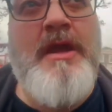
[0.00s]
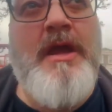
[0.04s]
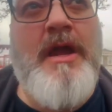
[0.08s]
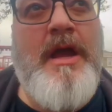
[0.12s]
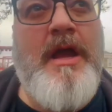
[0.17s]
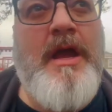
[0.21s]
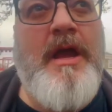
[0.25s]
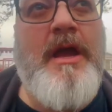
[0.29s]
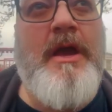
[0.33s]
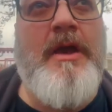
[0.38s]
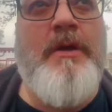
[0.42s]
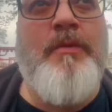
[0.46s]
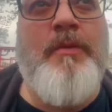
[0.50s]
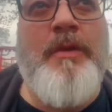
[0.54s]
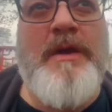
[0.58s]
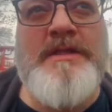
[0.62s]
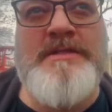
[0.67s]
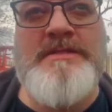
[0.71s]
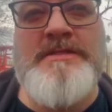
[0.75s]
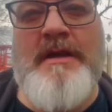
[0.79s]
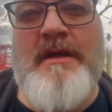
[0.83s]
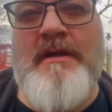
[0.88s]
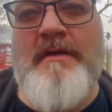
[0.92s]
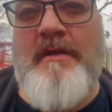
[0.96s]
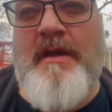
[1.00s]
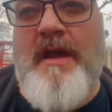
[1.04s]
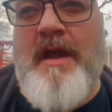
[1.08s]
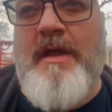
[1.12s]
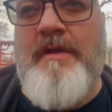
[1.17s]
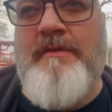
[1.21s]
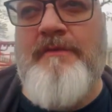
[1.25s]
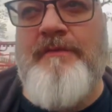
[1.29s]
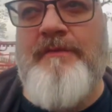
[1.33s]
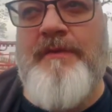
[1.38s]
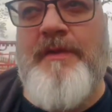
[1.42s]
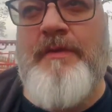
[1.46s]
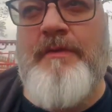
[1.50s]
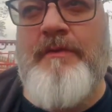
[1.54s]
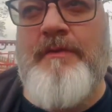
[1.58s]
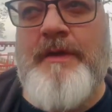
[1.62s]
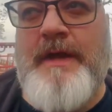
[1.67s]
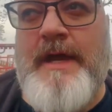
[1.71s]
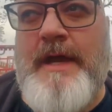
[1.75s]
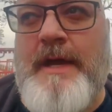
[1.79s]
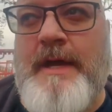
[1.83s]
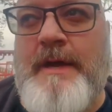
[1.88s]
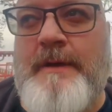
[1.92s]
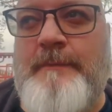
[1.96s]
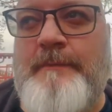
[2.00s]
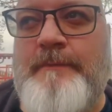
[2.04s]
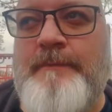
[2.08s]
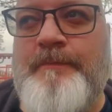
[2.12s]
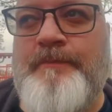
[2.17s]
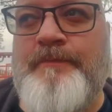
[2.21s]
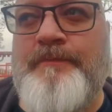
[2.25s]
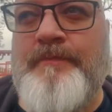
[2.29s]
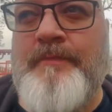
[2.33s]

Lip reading: Ones I feel that